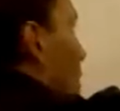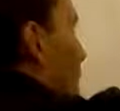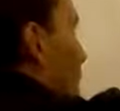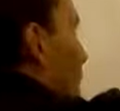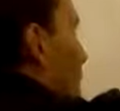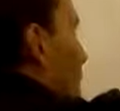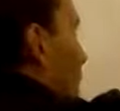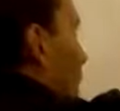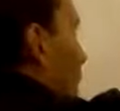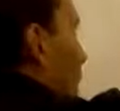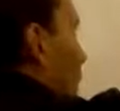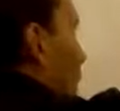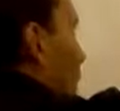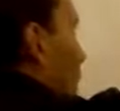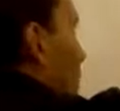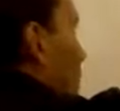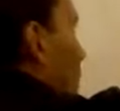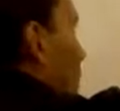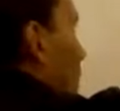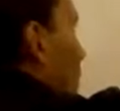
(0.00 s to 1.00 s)
a
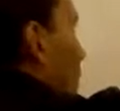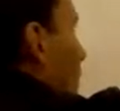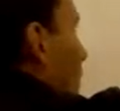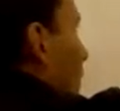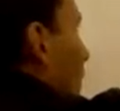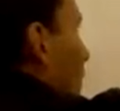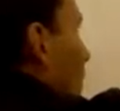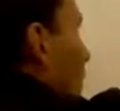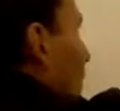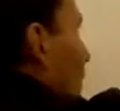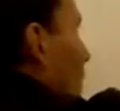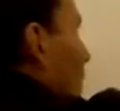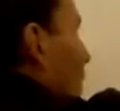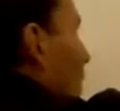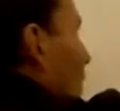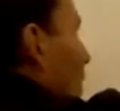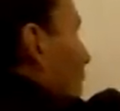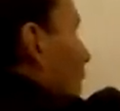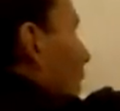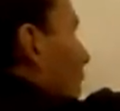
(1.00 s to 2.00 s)
membrane,
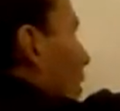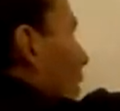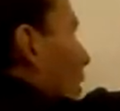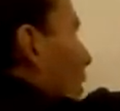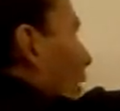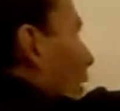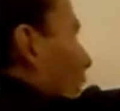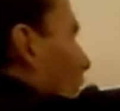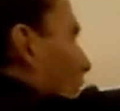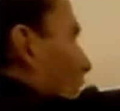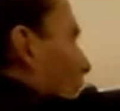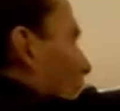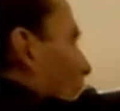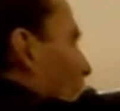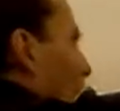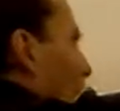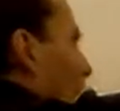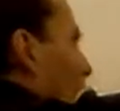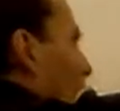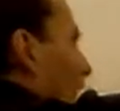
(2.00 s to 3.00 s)
a
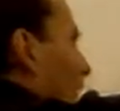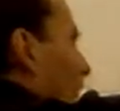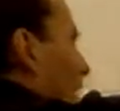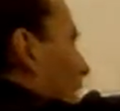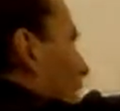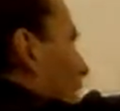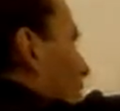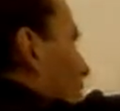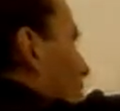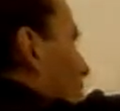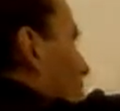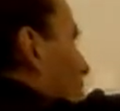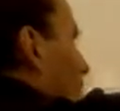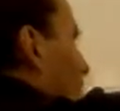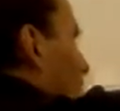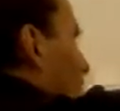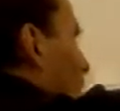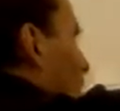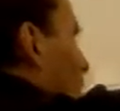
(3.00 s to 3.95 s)
lipid bilayer with